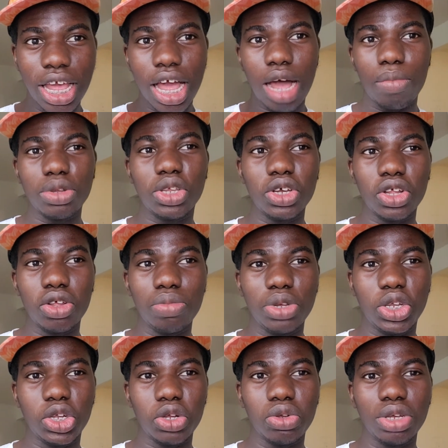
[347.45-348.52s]
I'm also gonna be
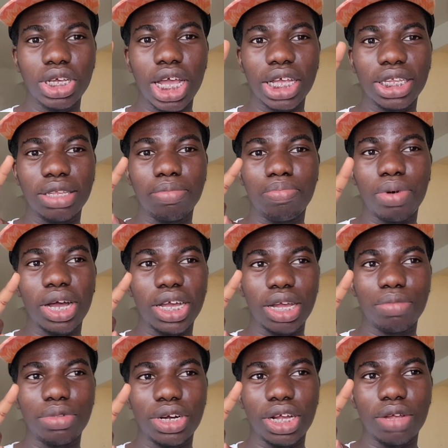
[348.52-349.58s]
showing you guys the back
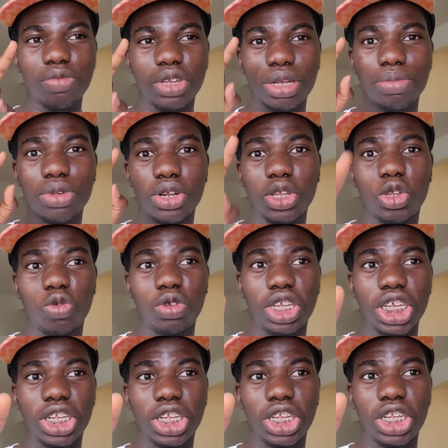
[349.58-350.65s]
camera, which I'm gonna switch
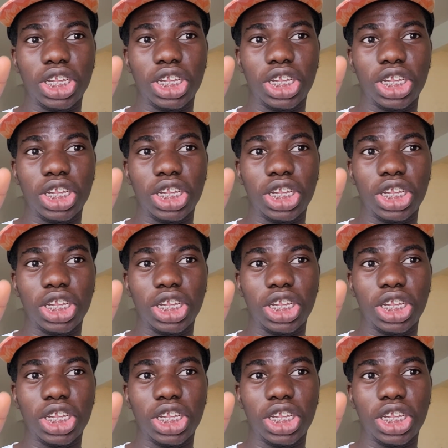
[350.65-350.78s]
it right.